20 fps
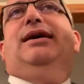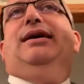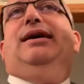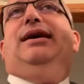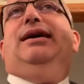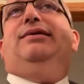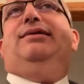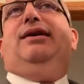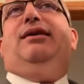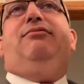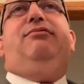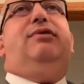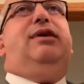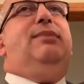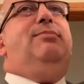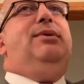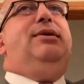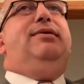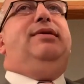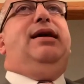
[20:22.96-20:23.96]
and
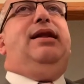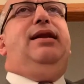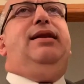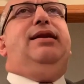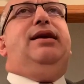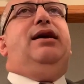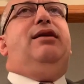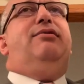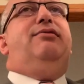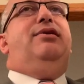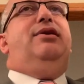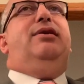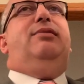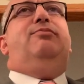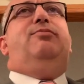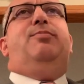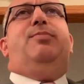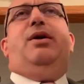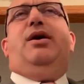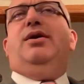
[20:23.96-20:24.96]
I've been telling y'all
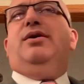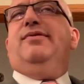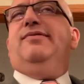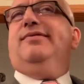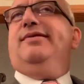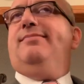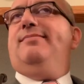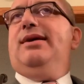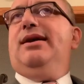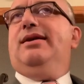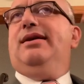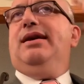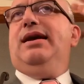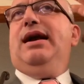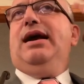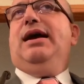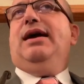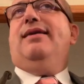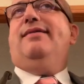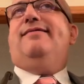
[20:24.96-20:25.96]
Dub's Burgers would make
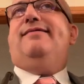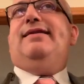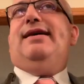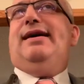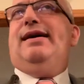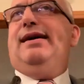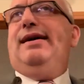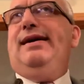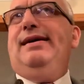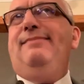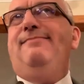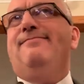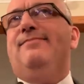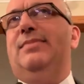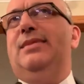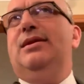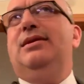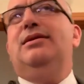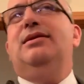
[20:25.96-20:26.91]
your hair shine.